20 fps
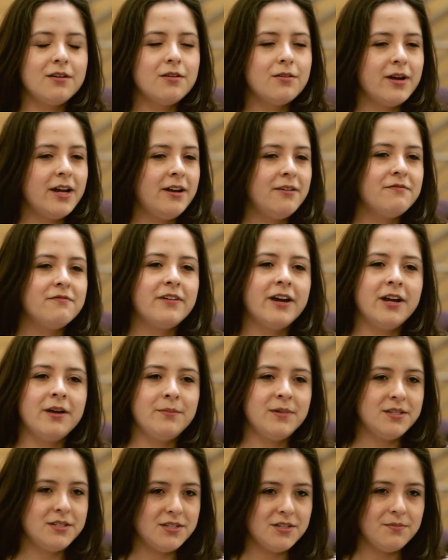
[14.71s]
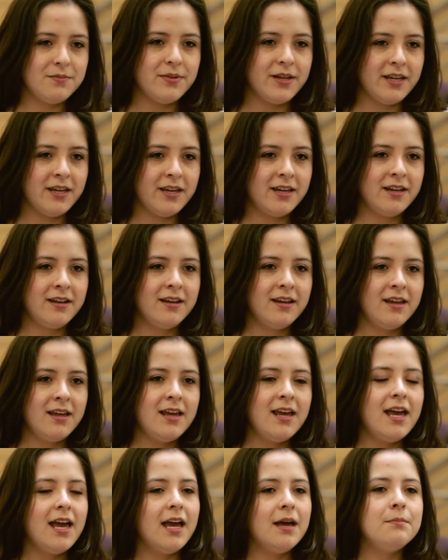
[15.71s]
a great environment to be in
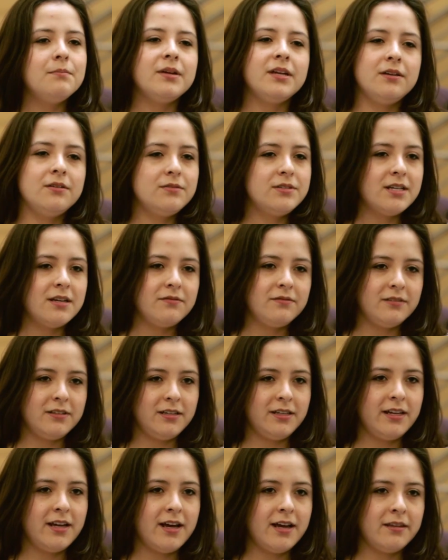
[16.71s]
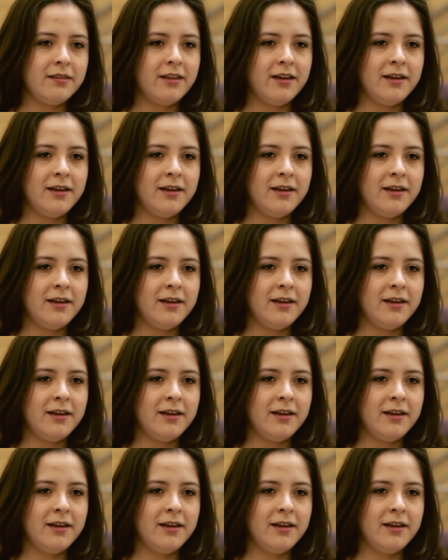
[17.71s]
and BU definitely had